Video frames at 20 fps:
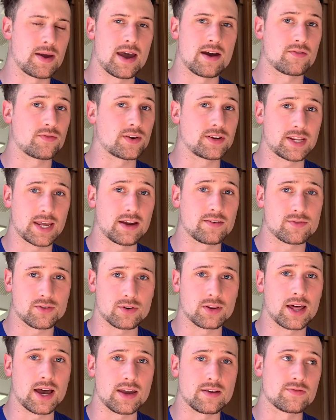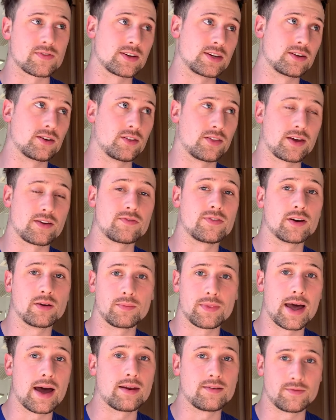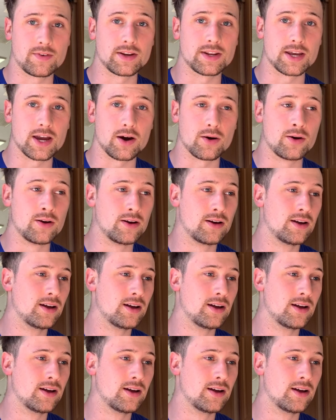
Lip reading: every day of their life until they film that video.